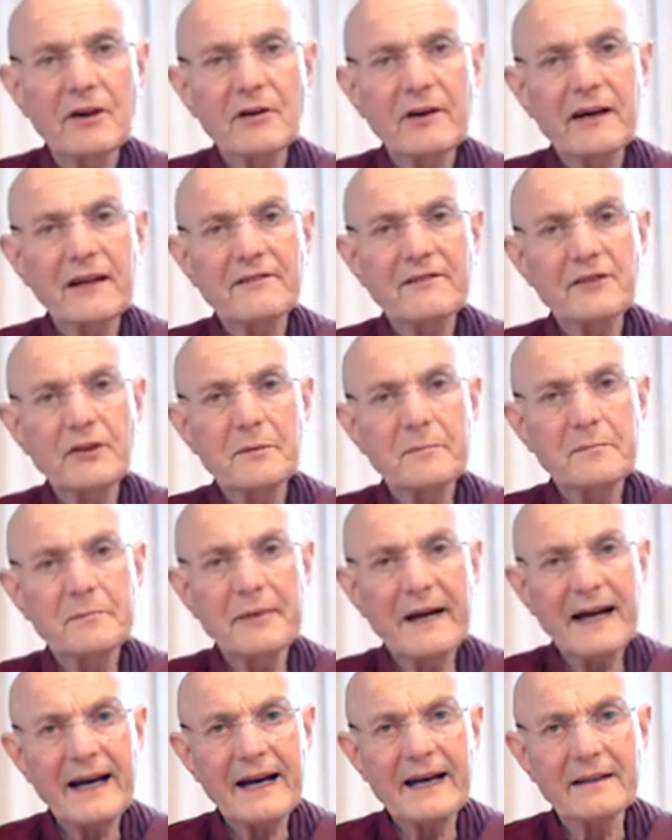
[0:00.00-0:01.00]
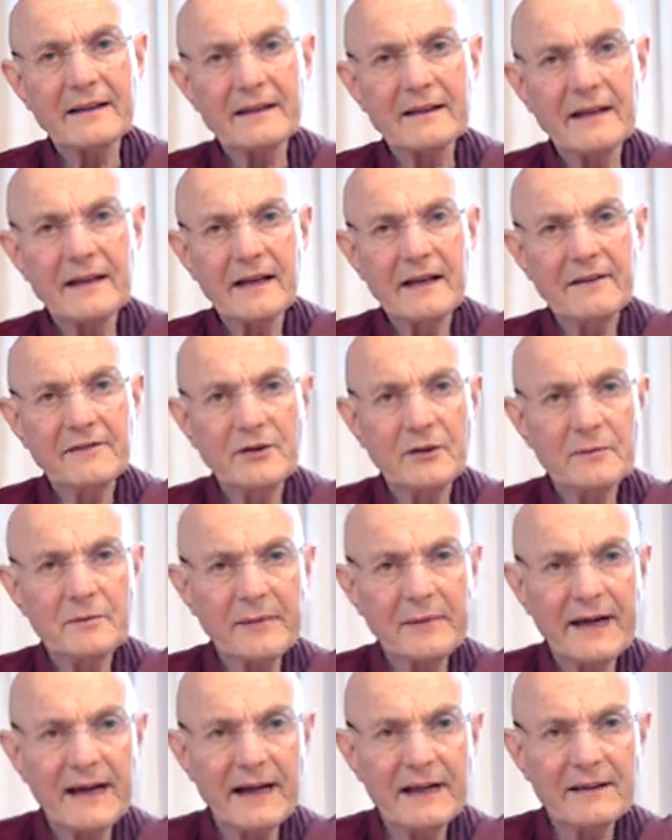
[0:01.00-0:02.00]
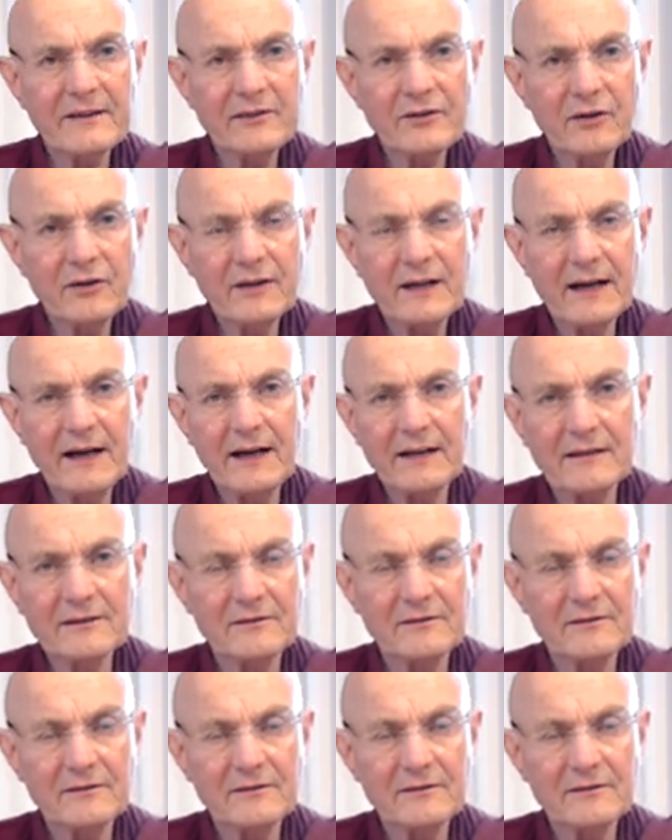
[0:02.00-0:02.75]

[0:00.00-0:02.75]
if you pan your garden